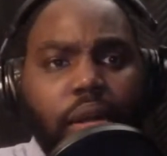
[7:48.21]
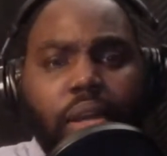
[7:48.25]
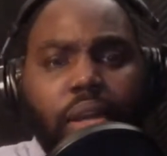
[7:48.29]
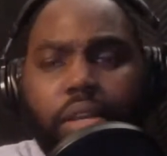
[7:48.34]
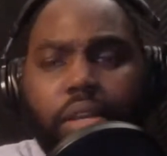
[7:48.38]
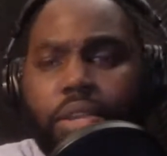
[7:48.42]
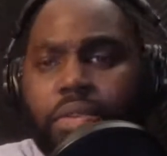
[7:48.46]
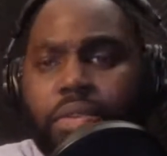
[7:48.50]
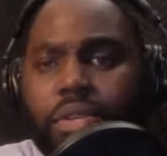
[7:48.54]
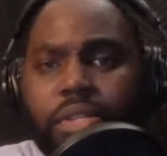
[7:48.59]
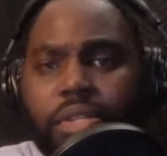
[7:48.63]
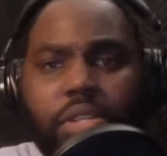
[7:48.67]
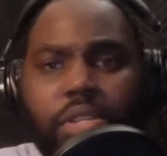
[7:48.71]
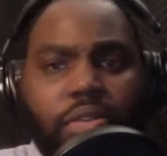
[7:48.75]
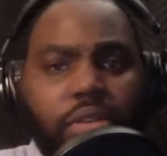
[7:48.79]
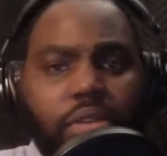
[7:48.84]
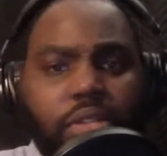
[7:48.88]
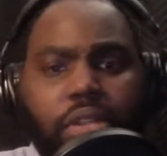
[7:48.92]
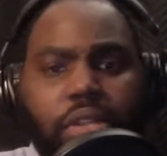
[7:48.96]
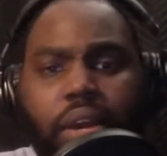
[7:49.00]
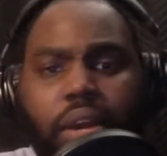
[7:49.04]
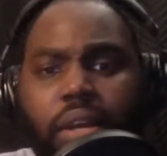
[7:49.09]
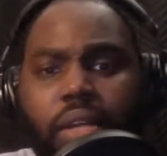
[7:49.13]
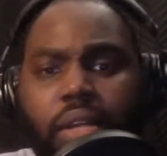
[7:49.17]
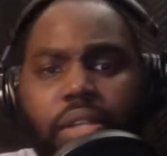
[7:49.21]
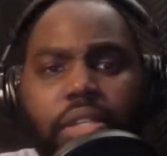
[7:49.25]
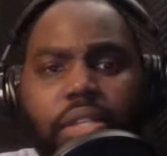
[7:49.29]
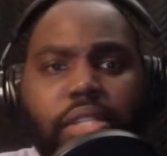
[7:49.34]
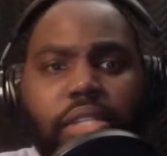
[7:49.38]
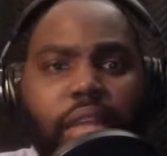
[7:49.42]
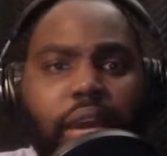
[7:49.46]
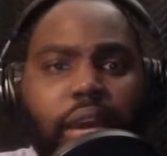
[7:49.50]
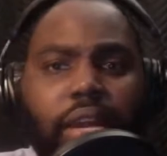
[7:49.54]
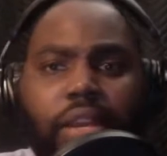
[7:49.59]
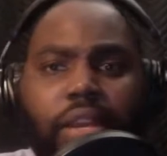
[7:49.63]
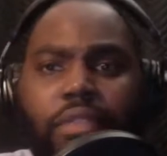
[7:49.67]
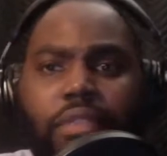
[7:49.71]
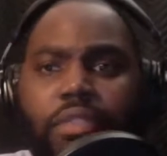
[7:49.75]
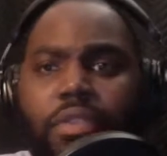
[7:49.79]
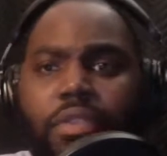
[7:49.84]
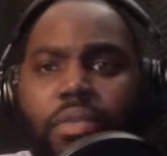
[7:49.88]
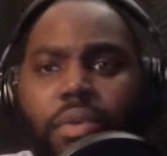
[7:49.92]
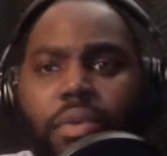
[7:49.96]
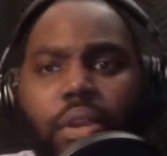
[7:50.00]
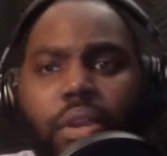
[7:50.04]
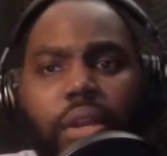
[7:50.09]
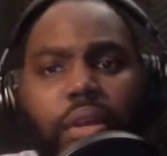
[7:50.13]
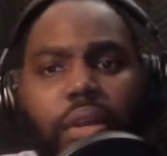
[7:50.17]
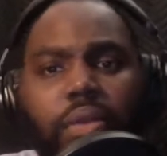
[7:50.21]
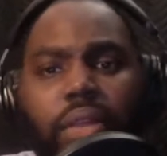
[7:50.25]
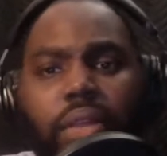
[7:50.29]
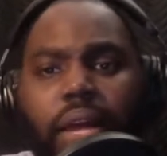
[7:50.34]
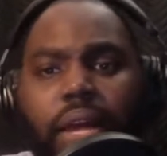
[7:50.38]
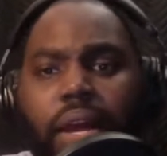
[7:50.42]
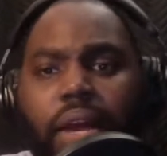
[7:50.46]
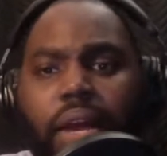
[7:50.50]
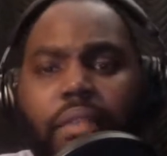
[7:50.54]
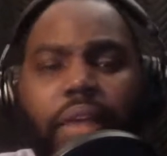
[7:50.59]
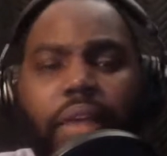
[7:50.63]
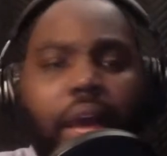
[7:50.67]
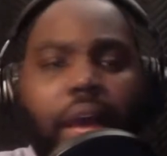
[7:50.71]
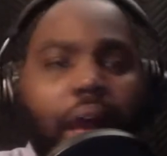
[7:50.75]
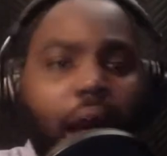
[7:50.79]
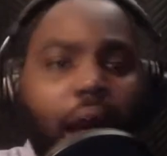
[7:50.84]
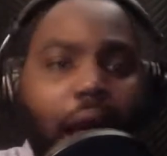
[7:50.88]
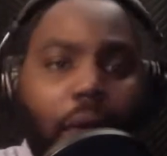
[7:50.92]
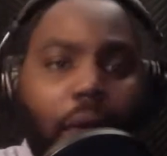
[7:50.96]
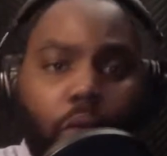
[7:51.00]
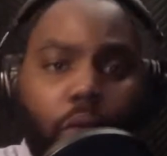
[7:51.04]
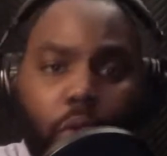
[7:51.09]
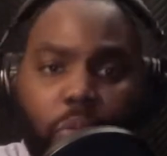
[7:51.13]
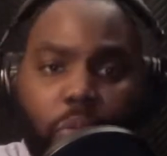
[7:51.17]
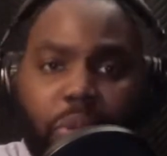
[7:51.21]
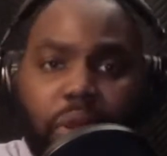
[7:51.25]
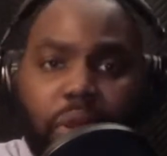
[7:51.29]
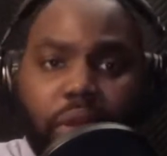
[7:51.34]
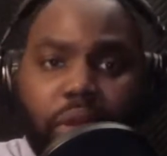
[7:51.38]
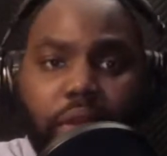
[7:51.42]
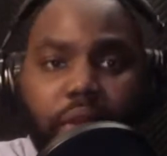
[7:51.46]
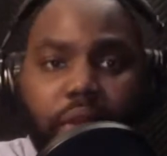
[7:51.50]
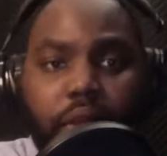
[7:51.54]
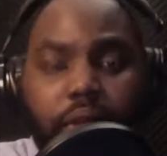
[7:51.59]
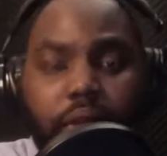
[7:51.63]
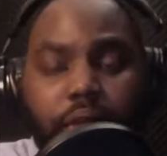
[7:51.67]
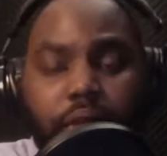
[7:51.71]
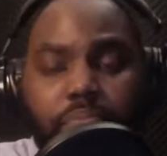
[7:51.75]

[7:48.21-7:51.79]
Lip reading: You can talk in the chat, and if you want to go live, I will pin the